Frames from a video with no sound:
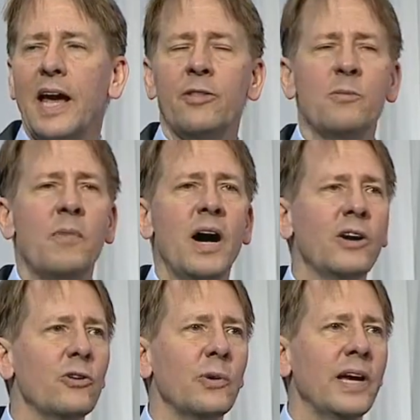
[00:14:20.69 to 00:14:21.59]
And the
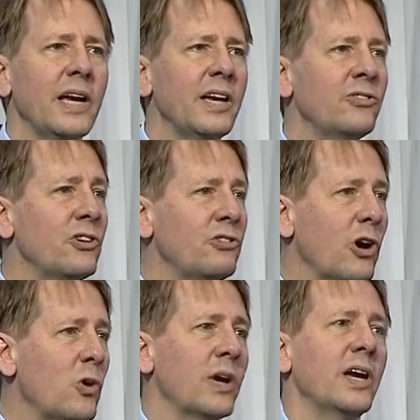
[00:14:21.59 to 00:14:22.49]
monitoring is a
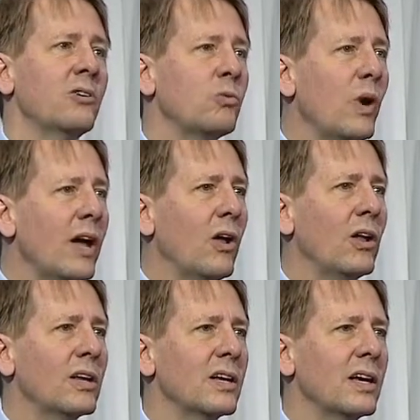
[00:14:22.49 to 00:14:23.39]
joke as well.
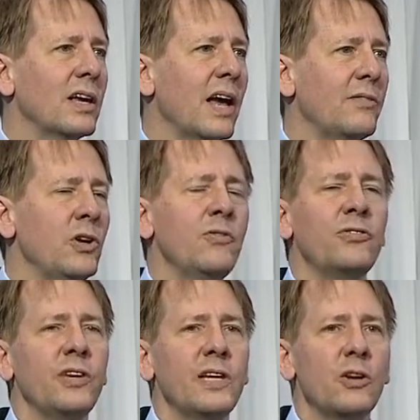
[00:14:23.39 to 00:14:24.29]
You've
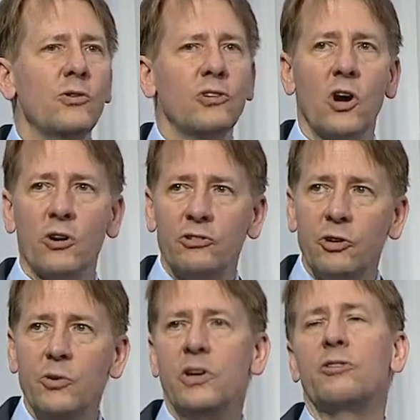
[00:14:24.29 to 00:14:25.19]
seen those
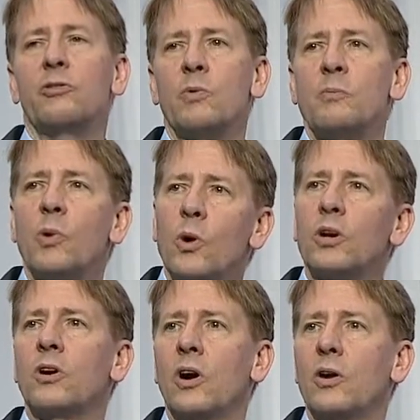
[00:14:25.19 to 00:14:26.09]
cartoonish
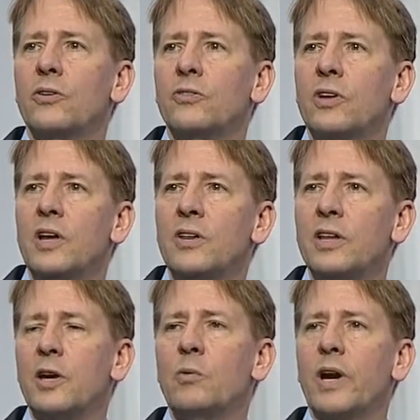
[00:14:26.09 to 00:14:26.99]
report cards
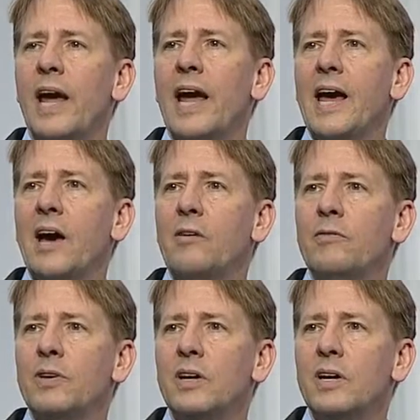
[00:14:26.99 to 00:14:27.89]
that they want to have,
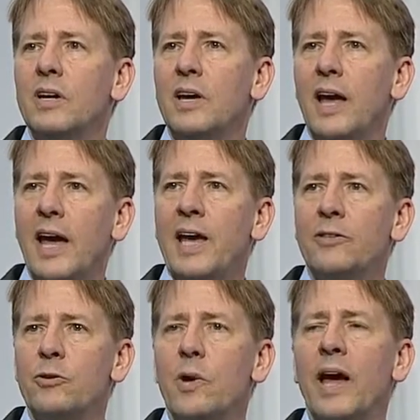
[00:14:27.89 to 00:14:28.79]
A
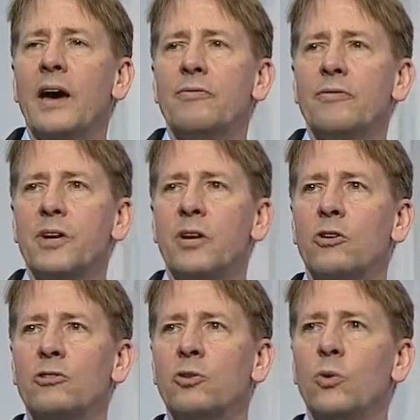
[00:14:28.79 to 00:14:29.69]
through F in
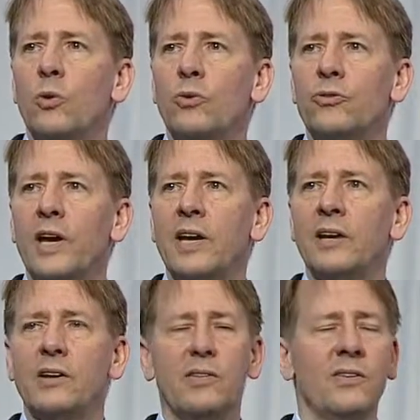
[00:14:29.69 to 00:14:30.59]
our schools, and